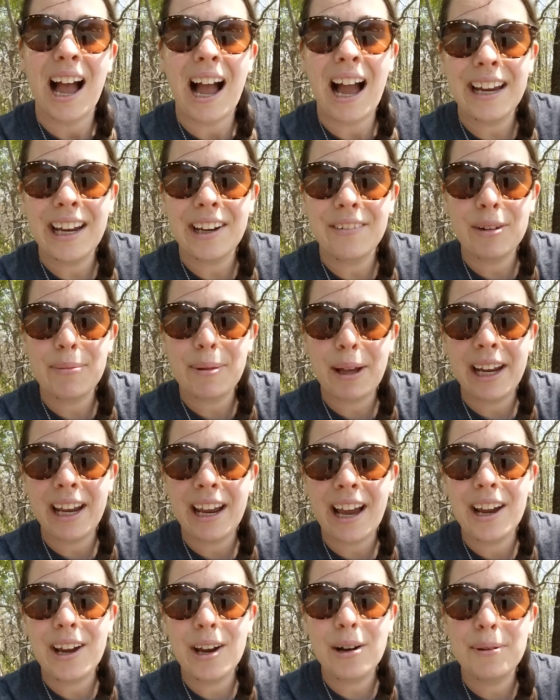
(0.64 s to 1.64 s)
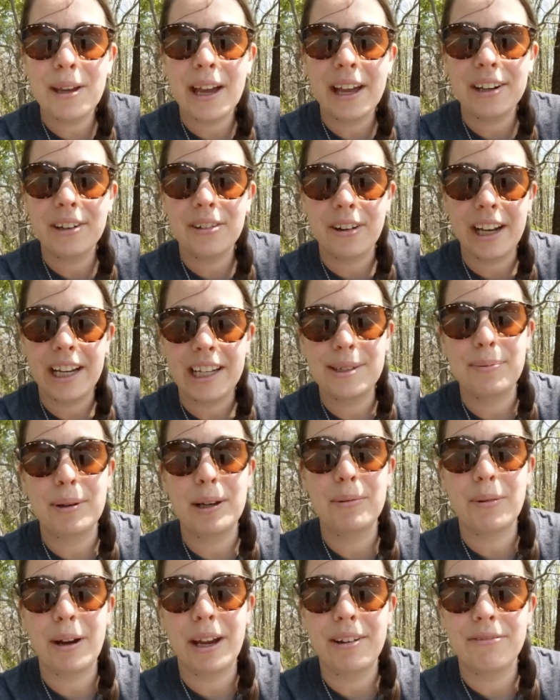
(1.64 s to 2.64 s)
Hi everybody, I hope you had a great
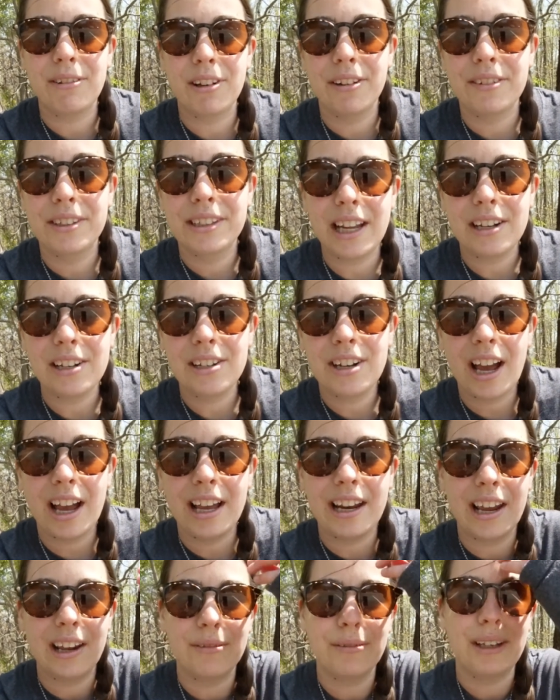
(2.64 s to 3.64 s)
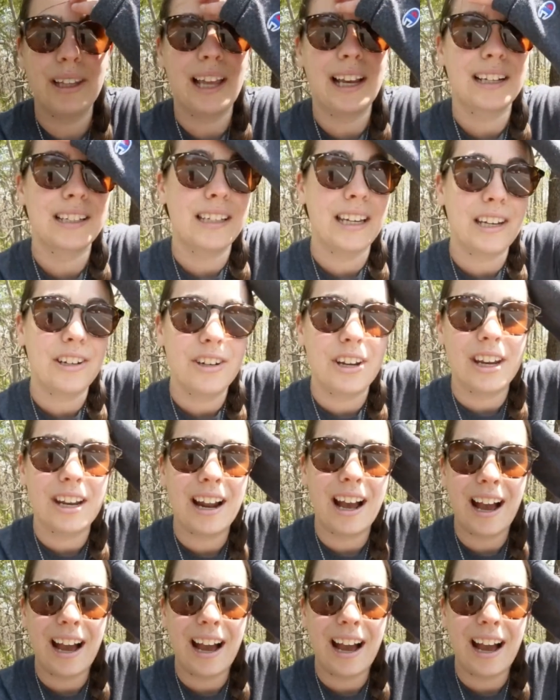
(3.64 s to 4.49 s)
spring break full of sunshine and relaxation.